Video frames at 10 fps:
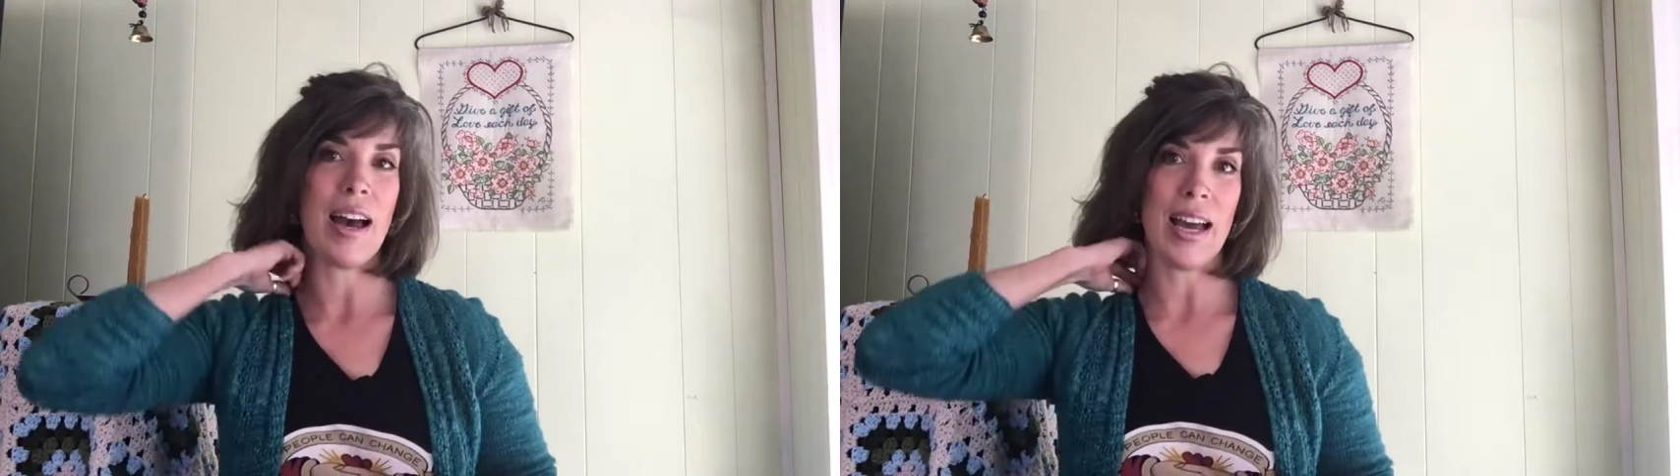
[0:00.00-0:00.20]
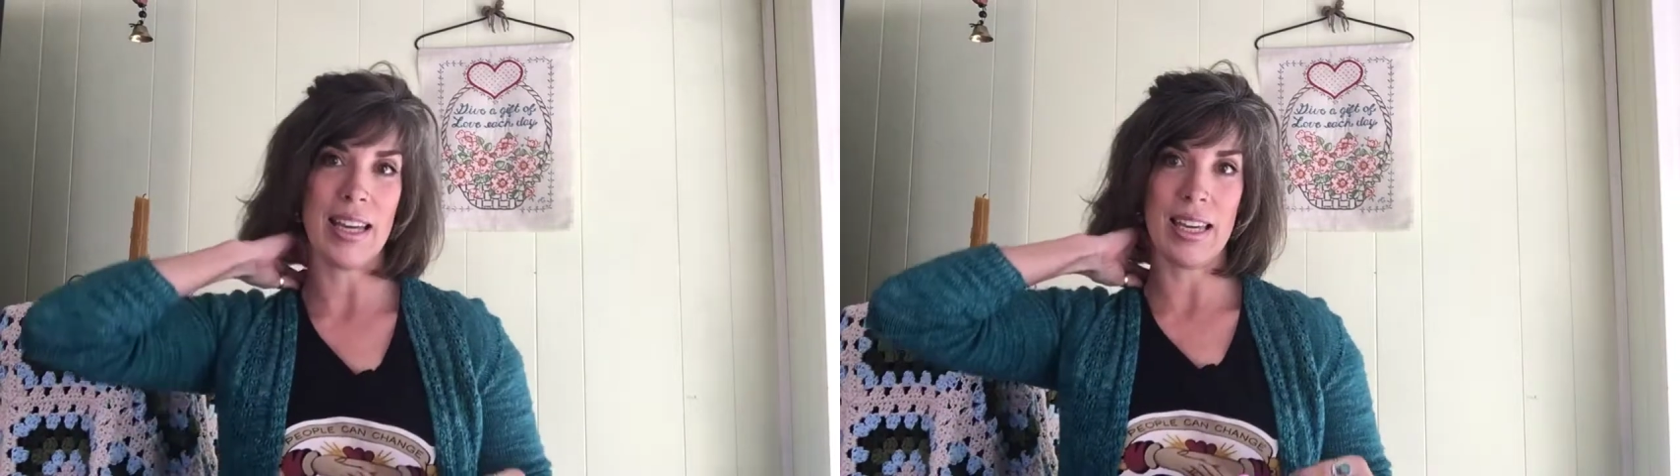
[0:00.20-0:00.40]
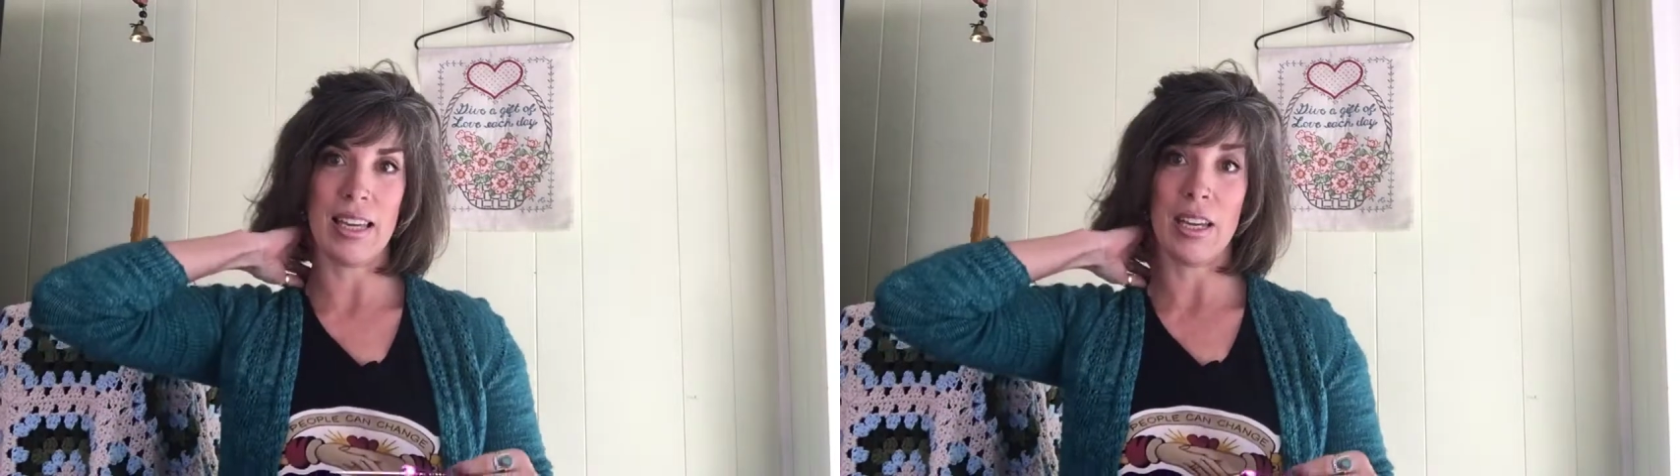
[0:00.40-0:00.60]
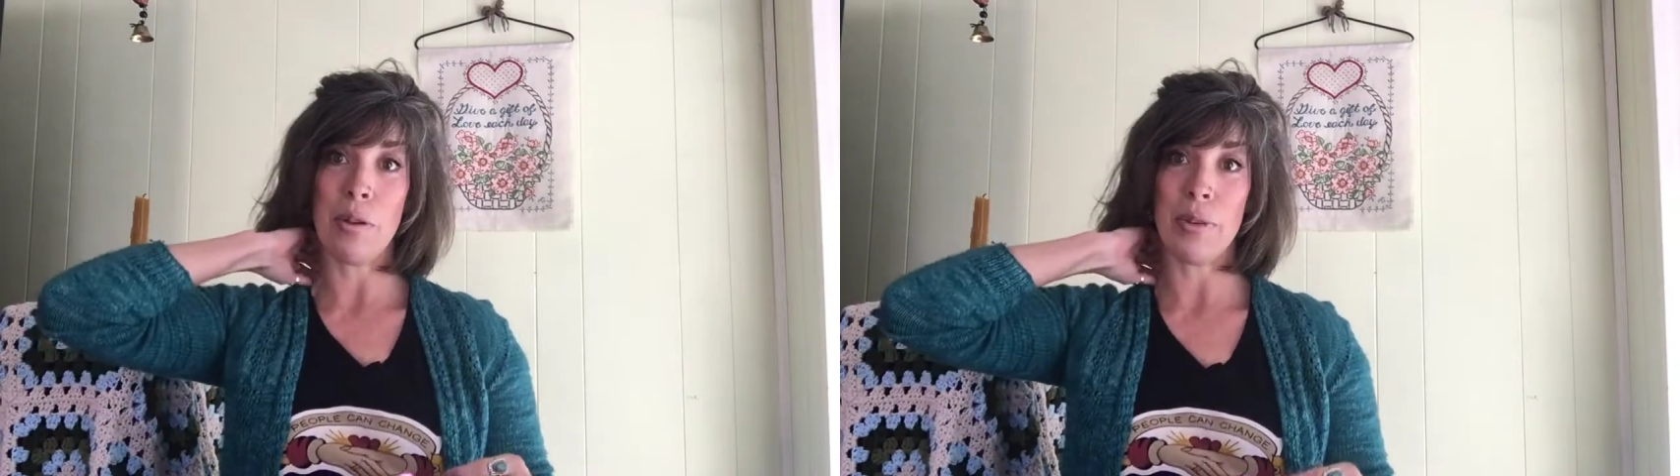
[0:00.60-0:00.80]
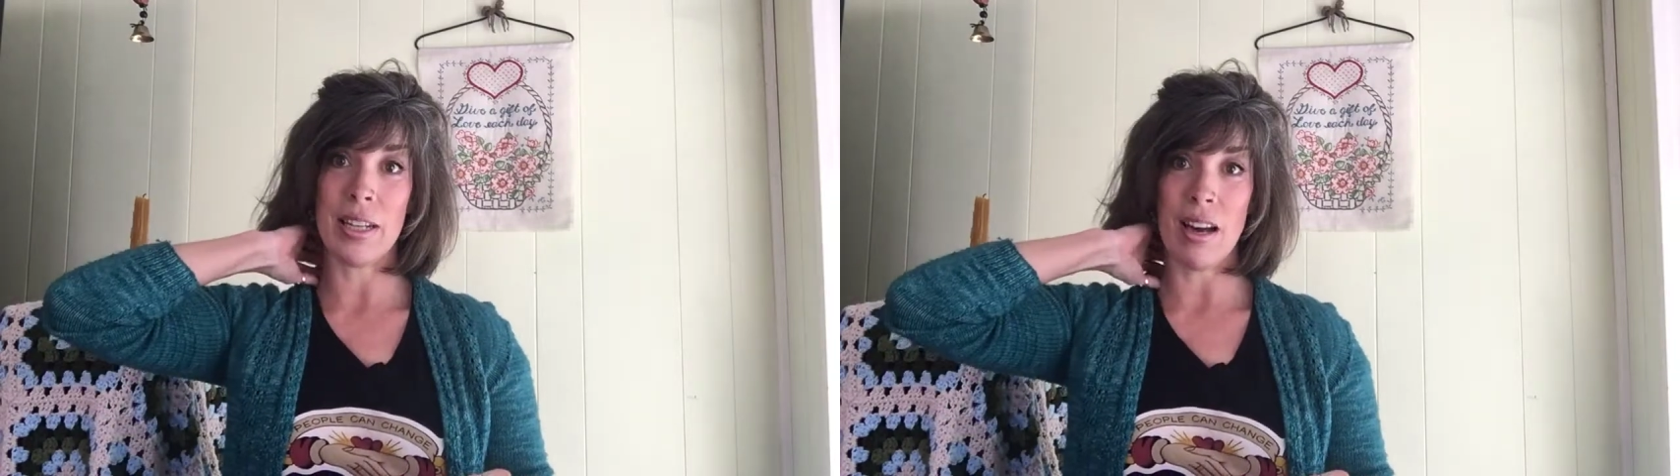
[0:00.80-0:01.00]
I can
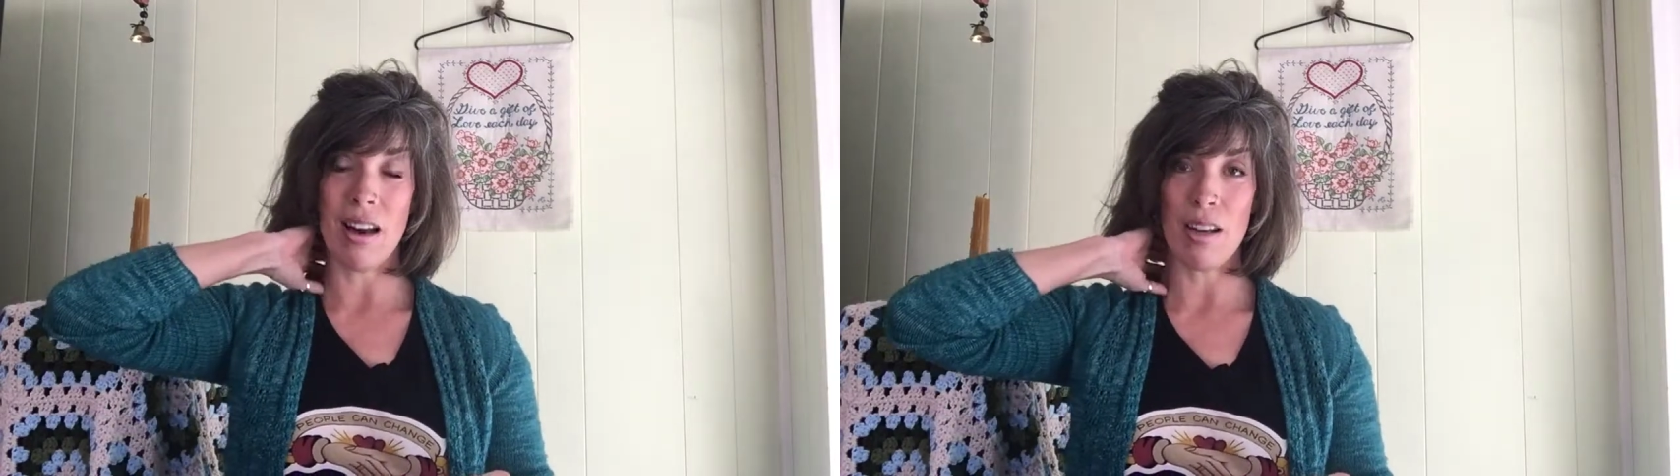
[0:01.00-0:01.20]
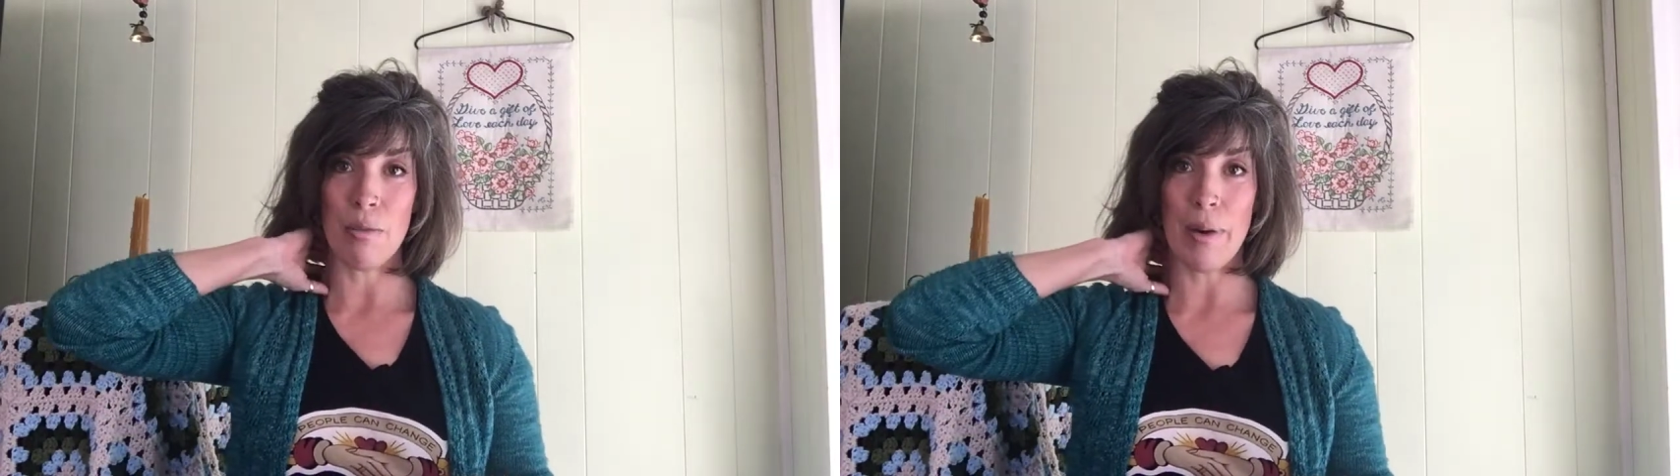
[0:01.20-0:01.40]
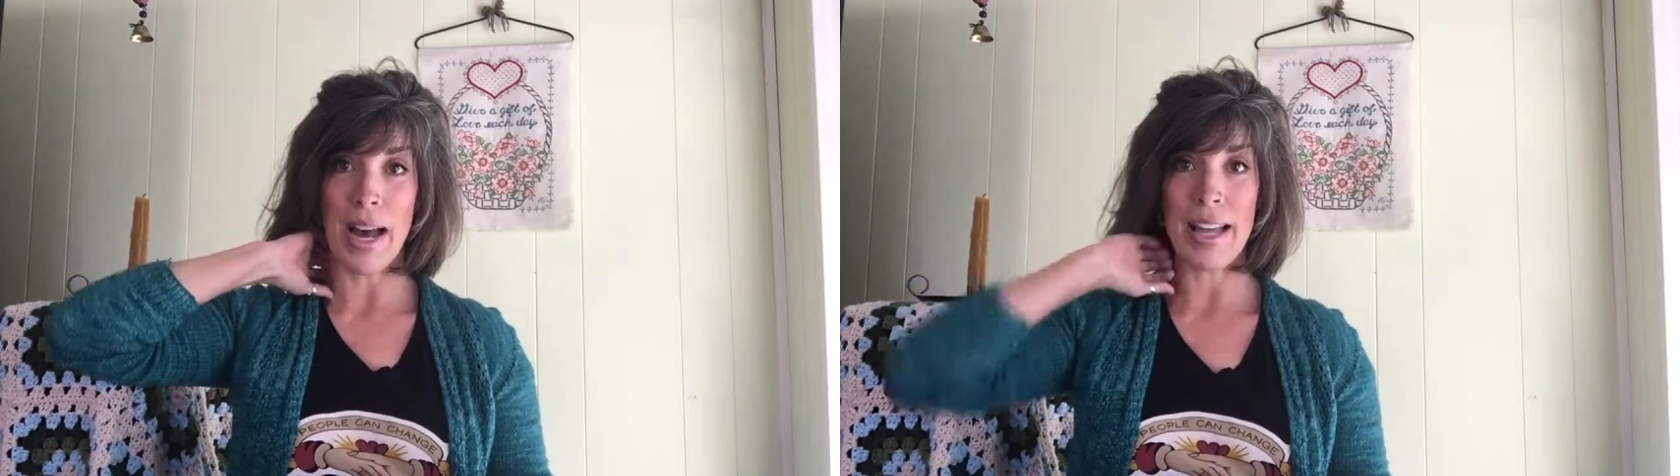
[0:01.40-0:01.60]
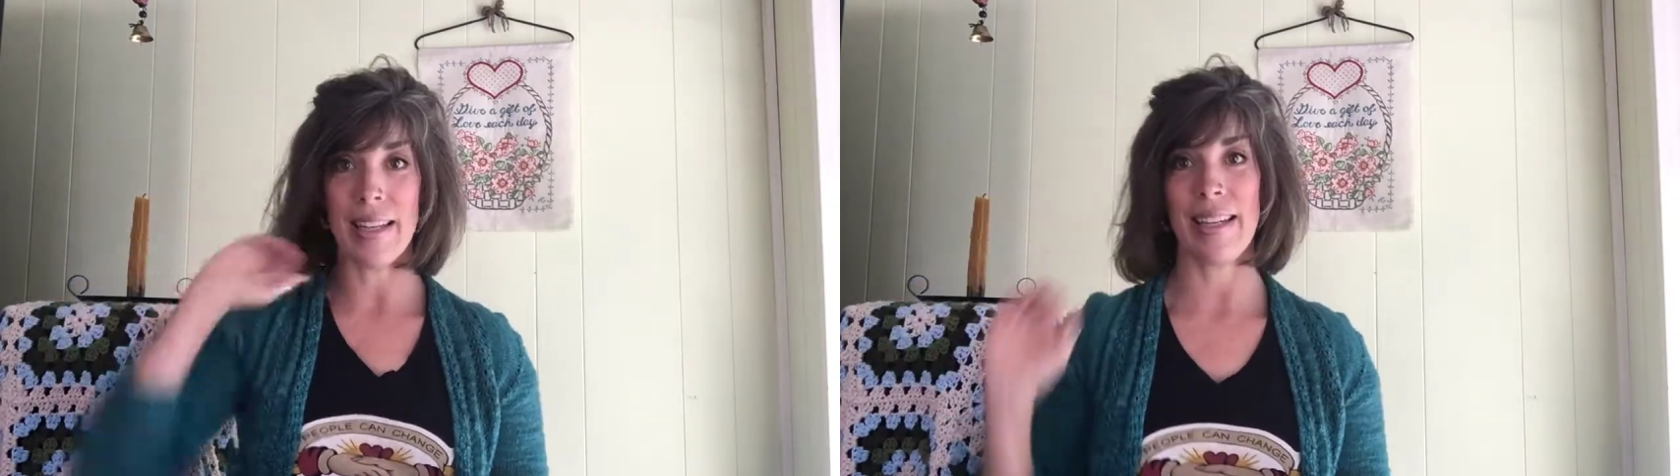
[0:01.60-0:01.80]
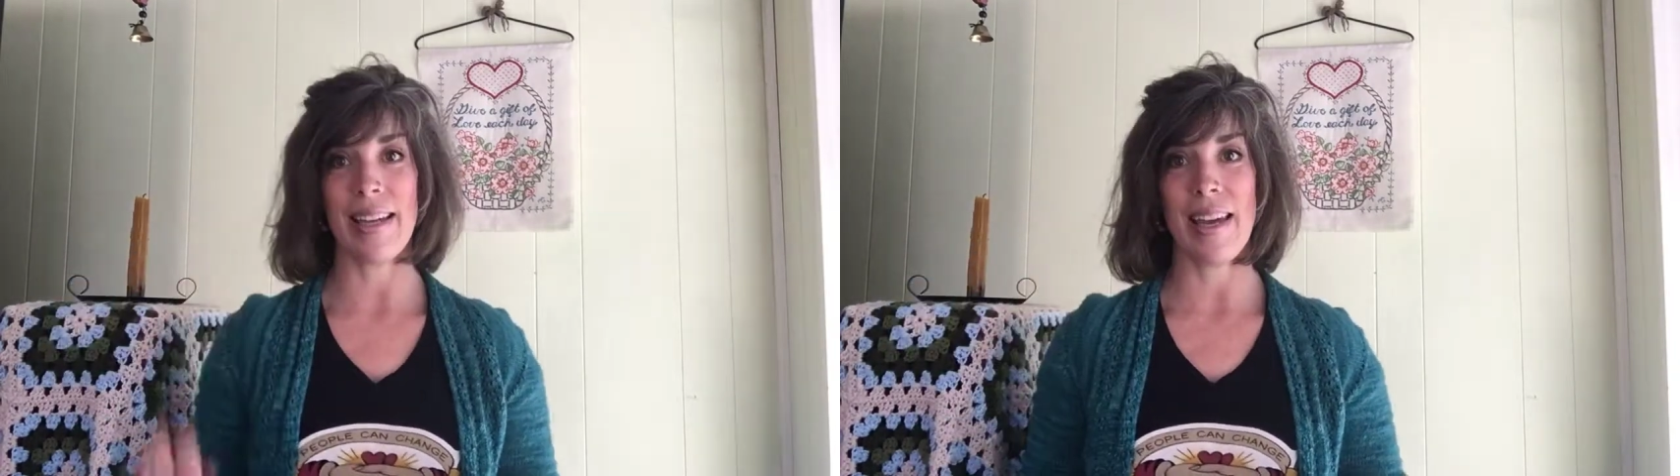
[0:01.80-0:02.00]
go into
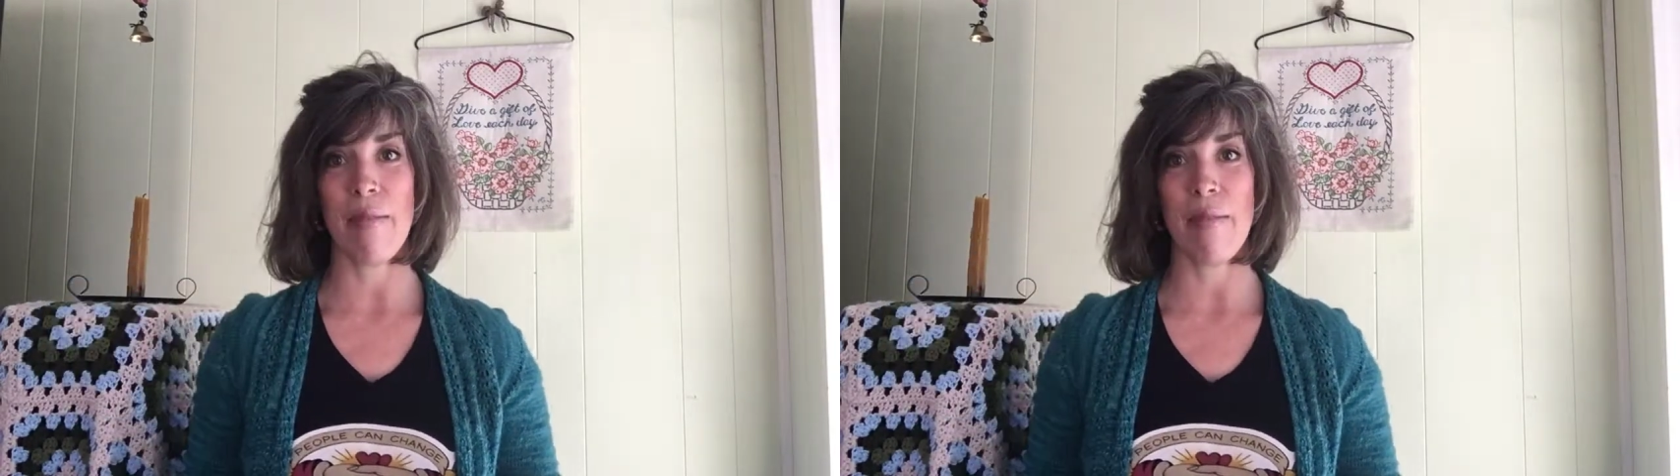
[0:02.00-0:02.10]
autopilot